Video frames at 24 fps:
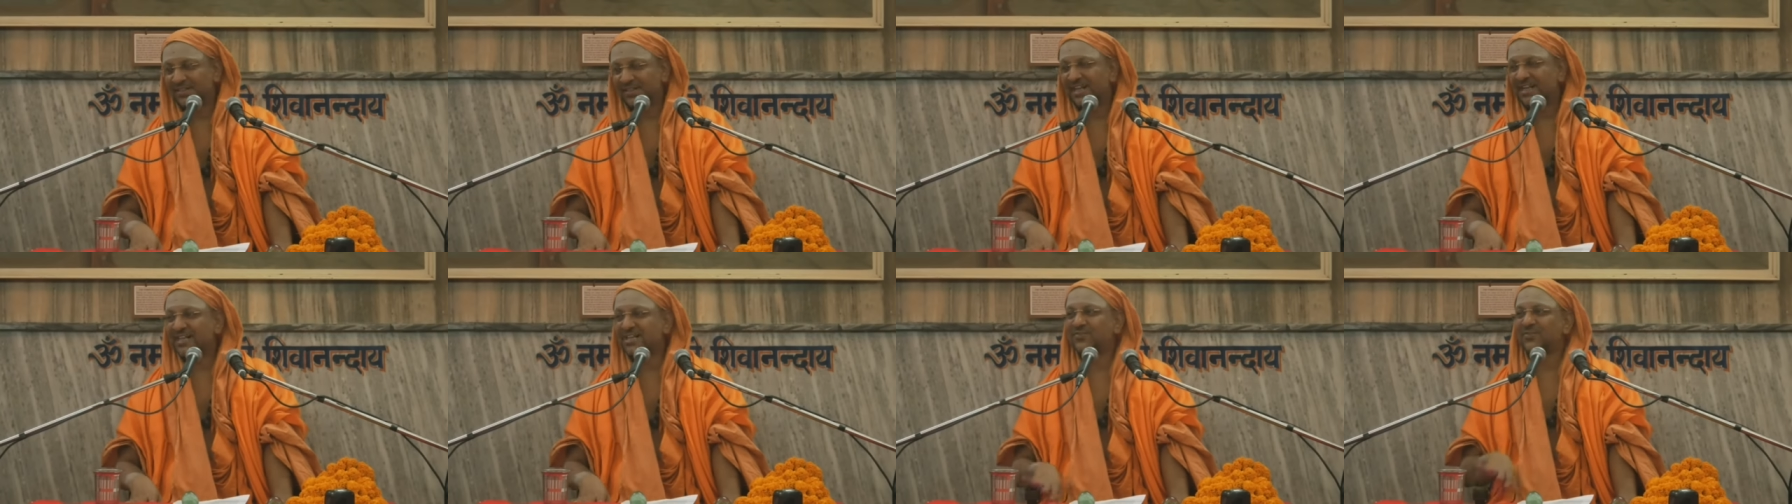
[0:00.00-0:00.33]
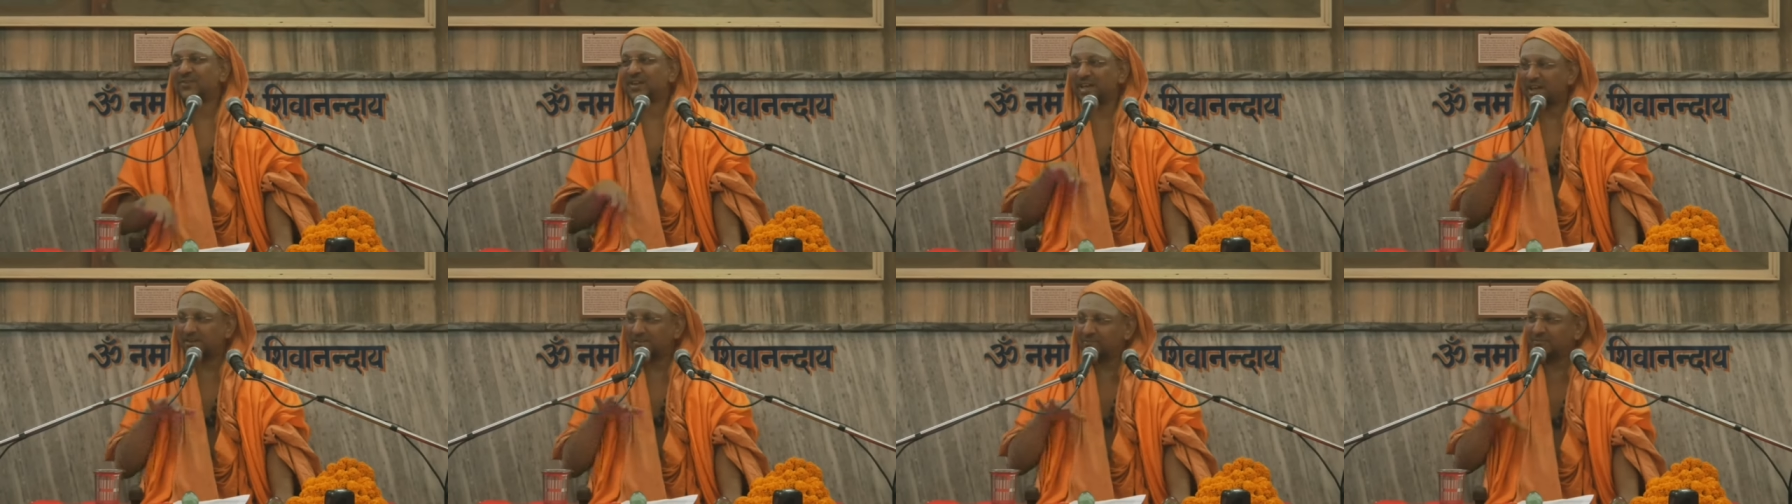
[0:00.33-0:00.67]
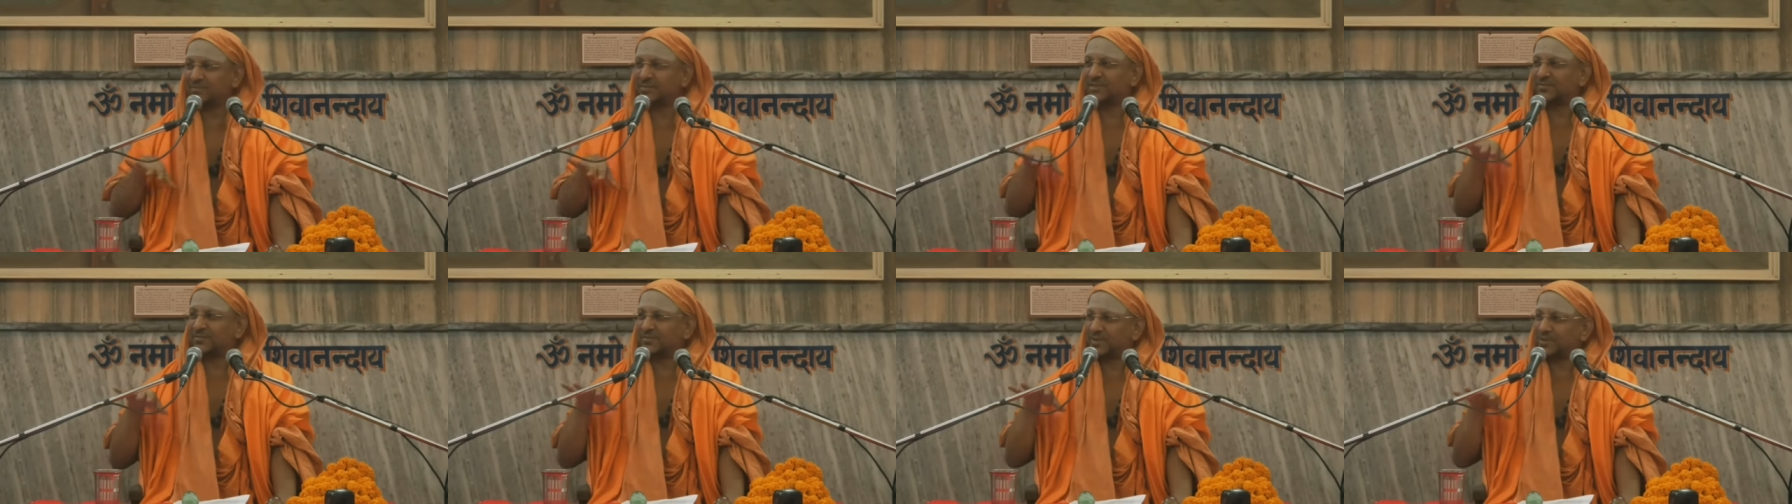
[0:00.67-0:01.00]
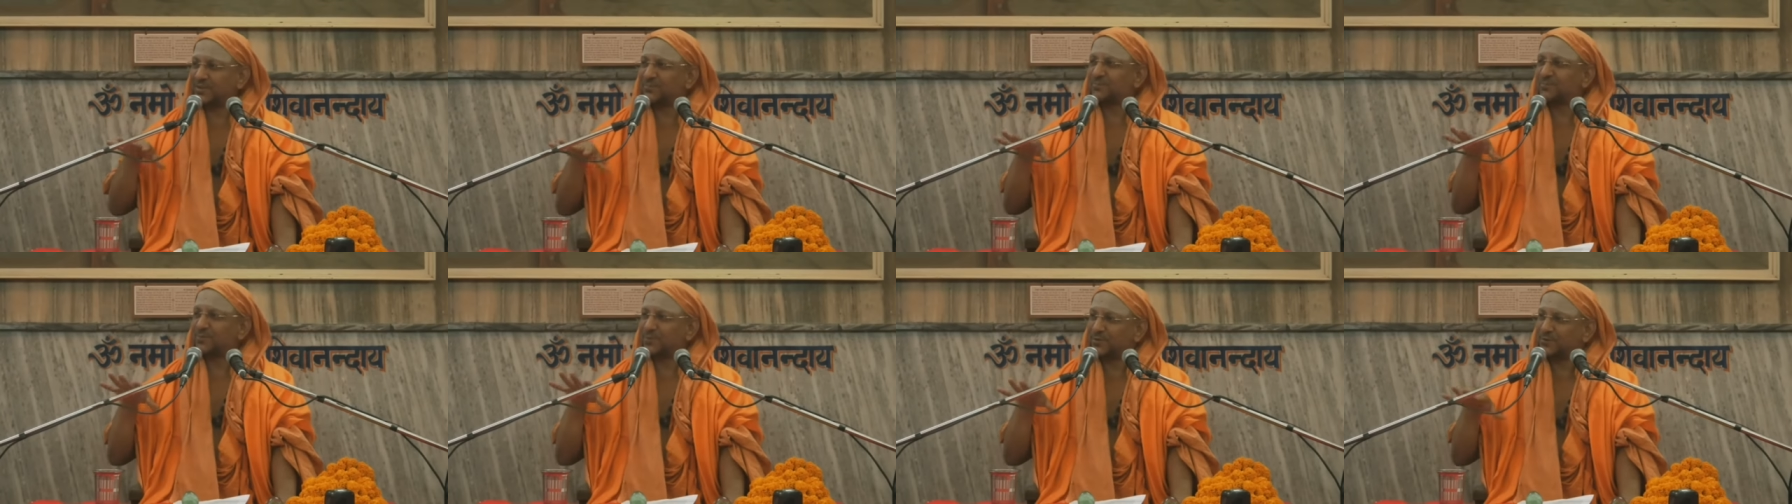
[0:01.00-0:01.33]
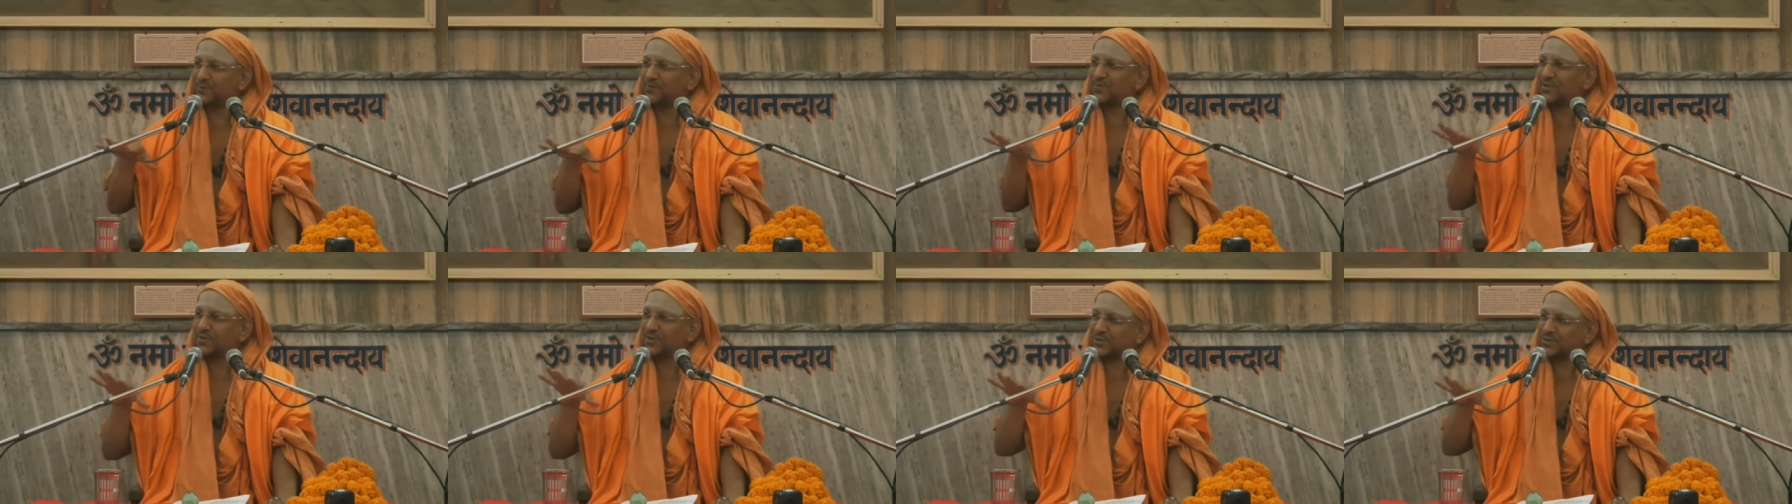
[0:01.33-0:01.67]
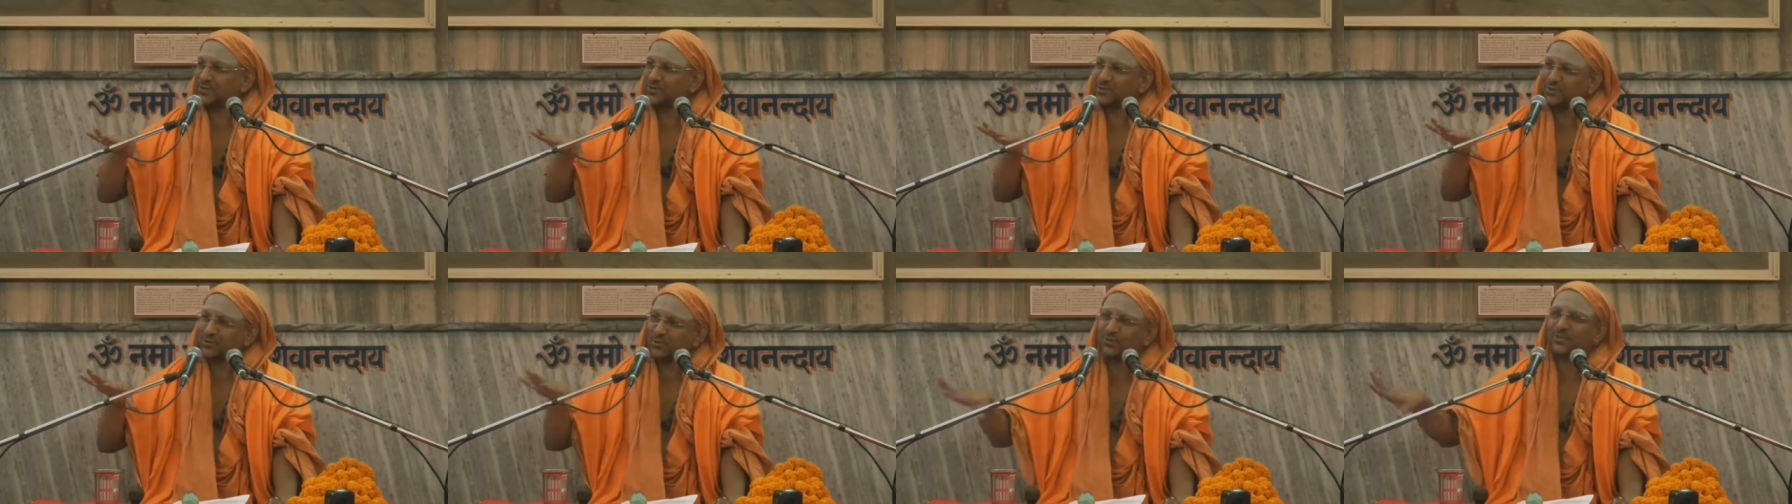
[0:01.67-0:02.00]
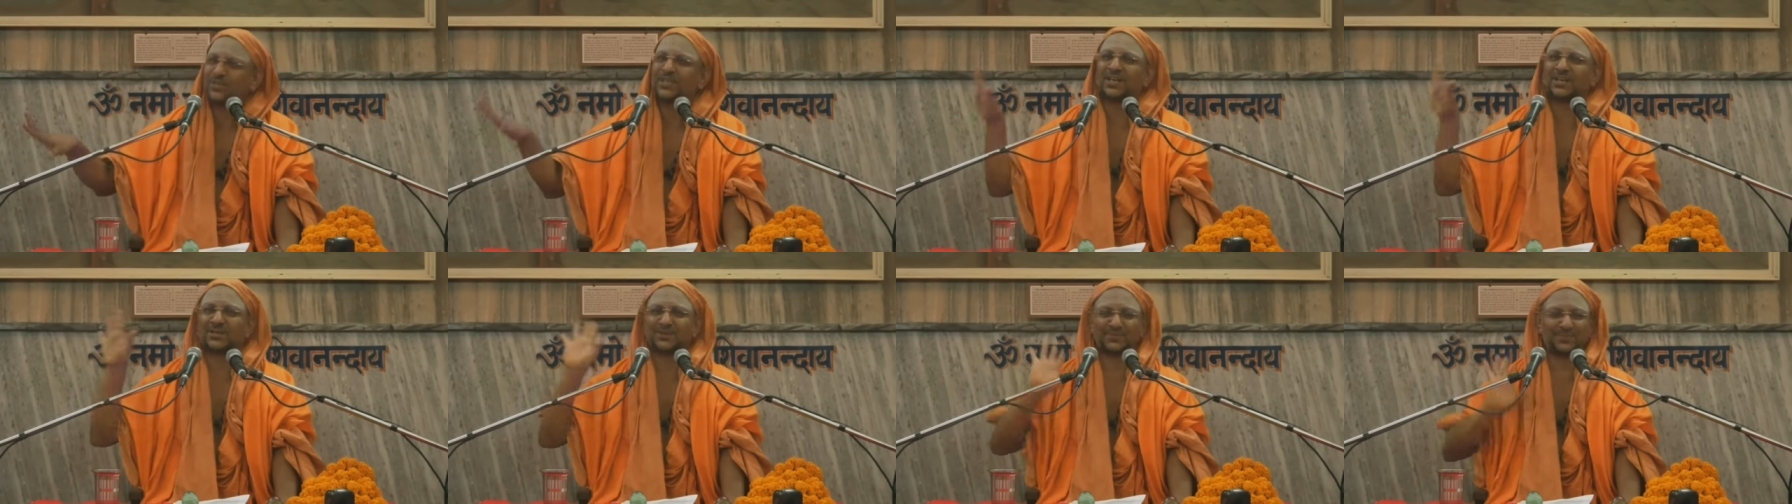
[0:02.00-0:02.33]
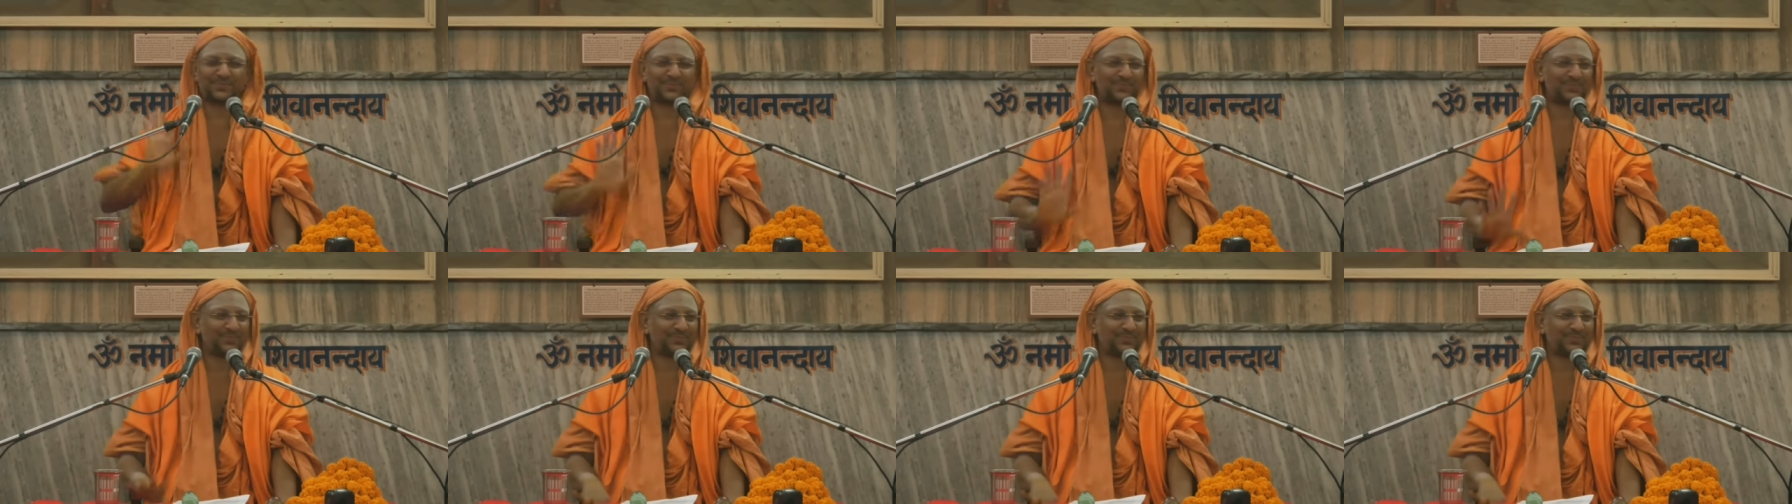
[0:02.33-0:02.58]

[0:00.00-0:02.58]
That is why everyone prefers to go there.